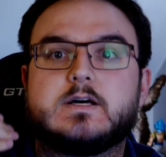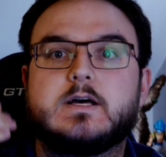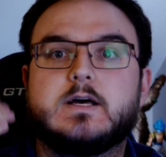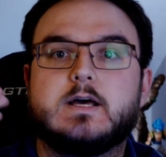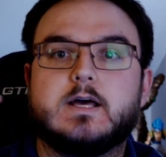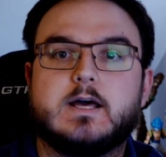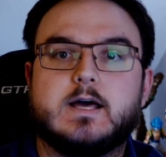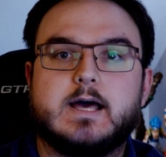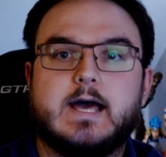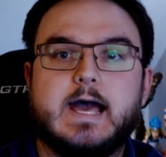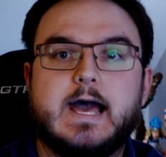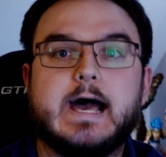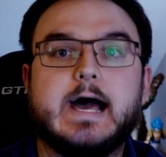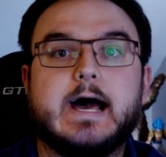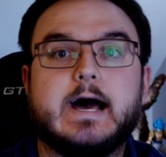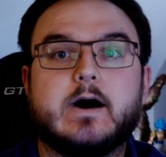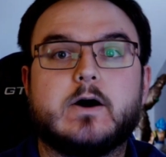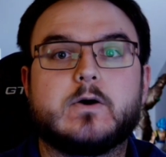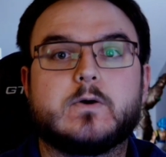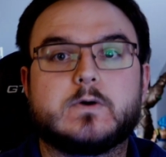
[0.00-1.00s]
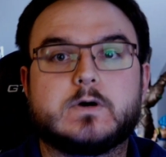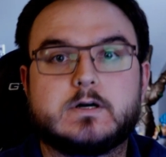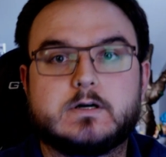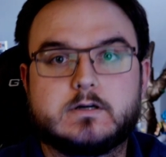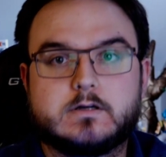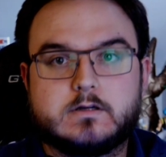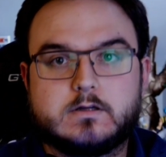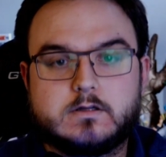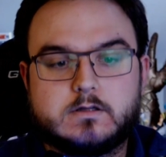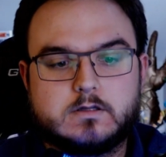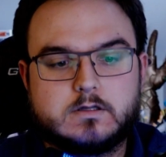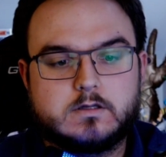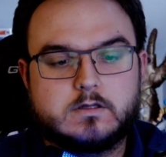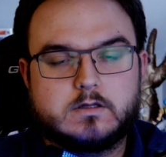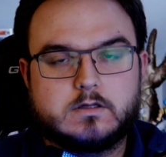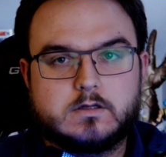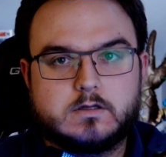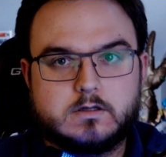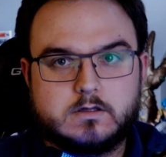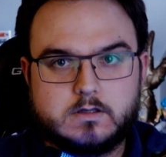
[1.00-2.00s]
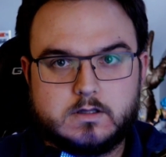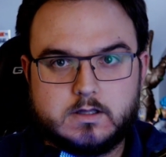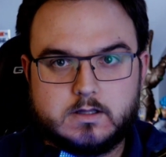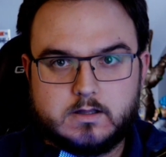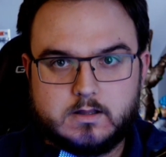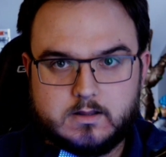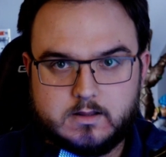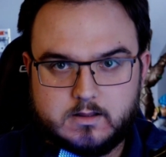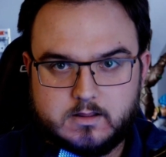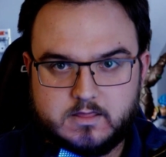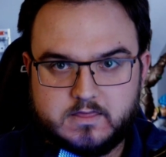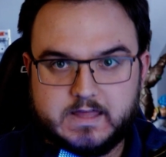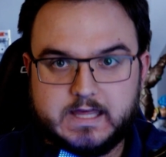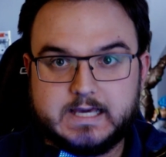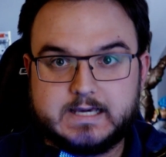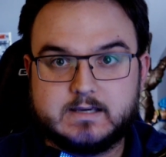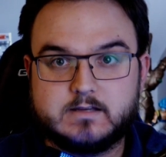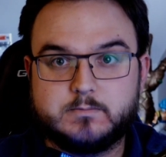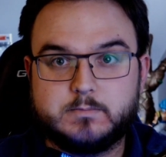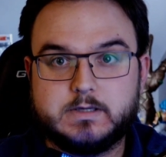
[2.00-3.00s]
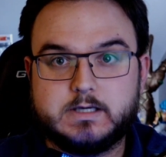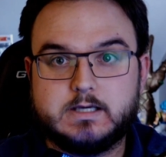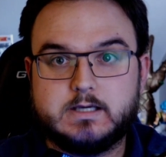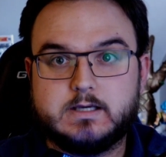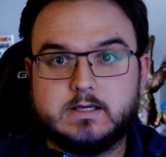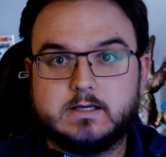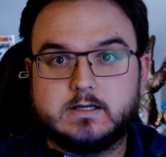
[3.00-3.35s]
how they can be